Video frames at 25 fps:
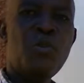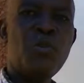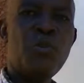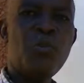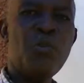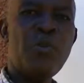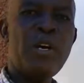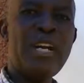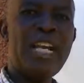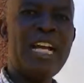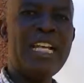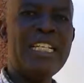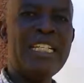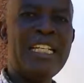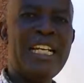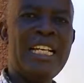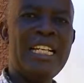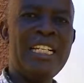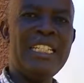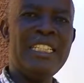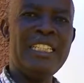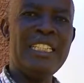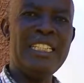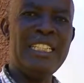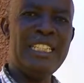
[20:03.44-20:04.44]
where there
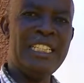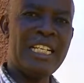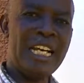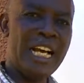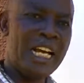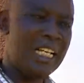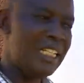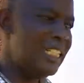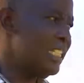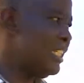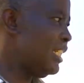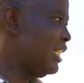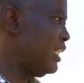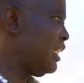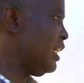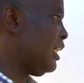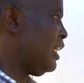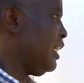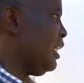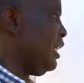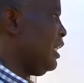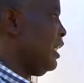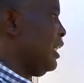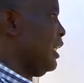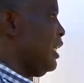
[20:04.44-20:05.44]
is search,
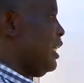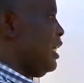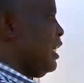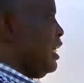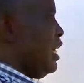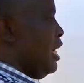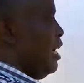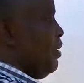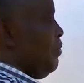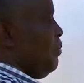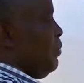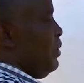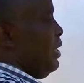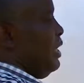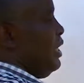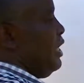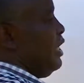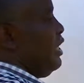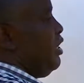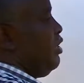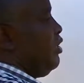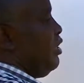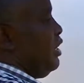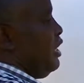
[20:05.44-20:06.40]
type in Digital